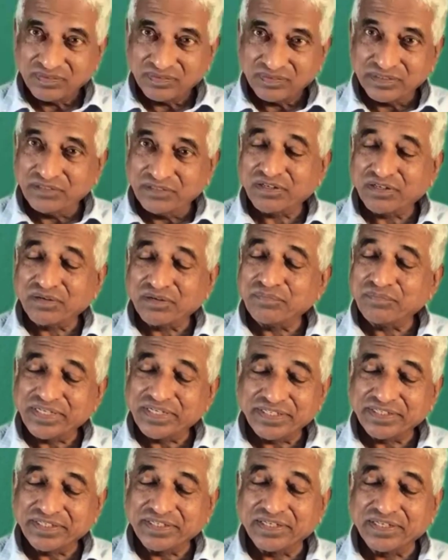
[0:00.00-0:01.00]
They were a
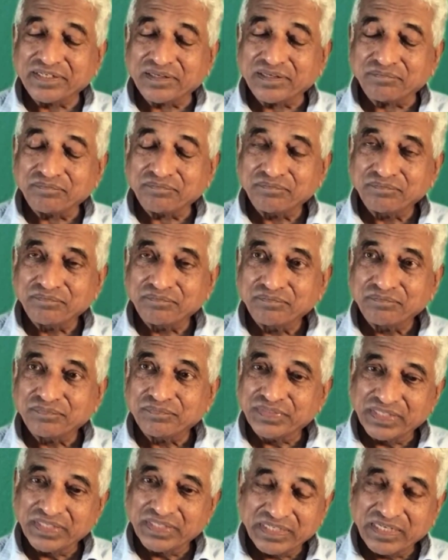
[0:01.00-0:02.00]
mighty kingdom.
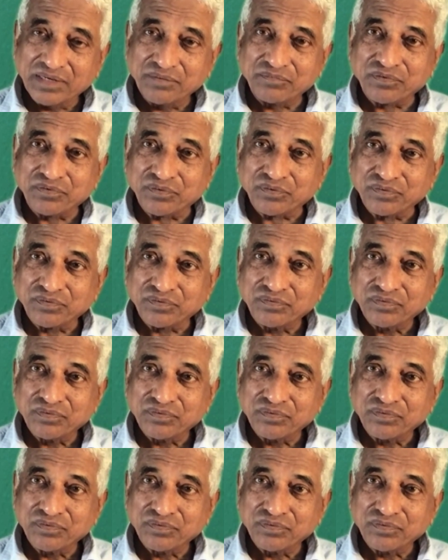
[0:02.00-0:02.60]
They came down.